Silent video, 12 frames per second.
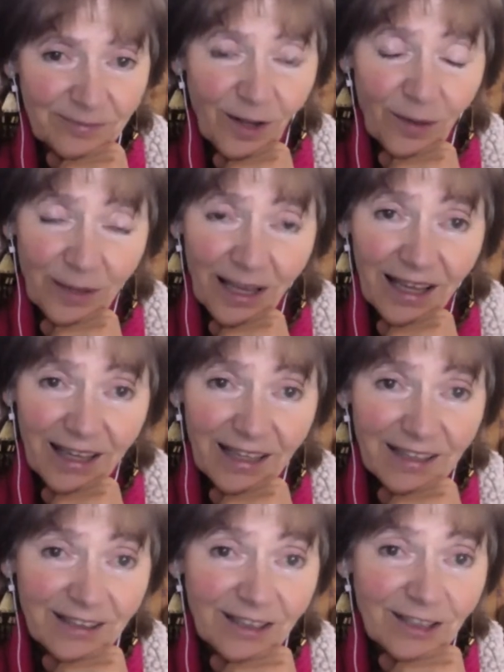
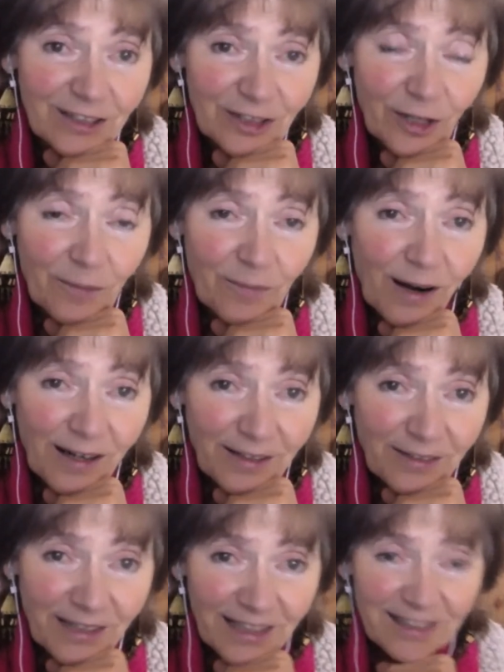Okay, so
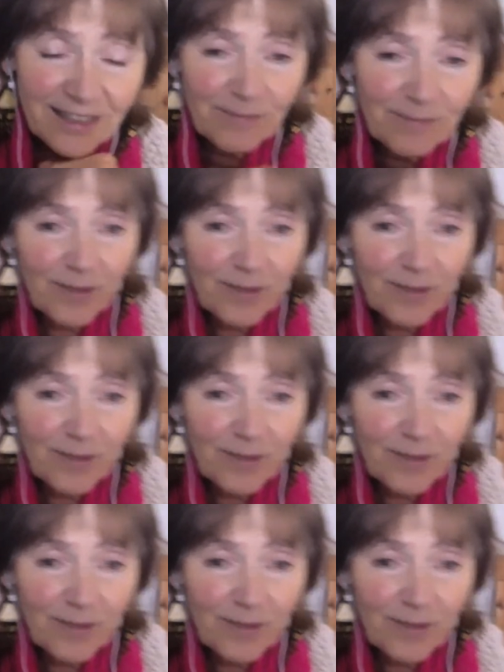Margaret,